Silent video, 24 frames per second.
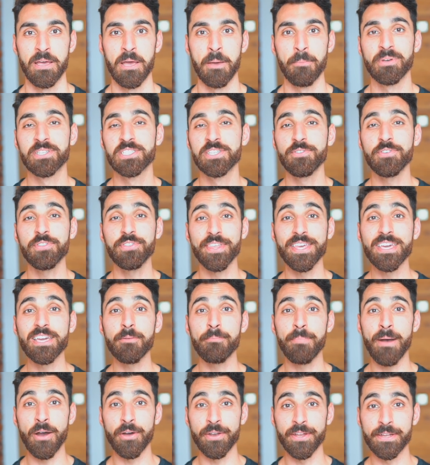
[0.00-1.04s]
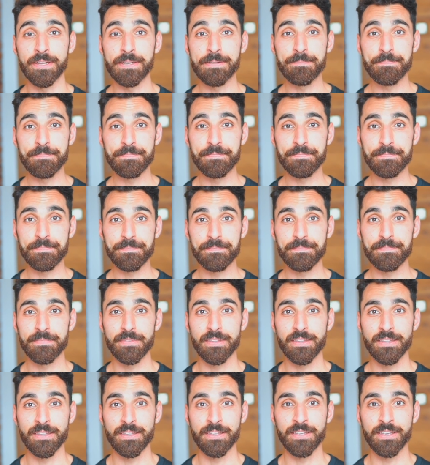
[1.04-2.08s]
Because if you think about it,
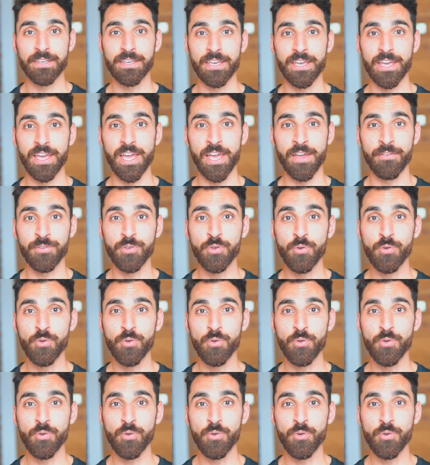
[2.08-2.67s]
if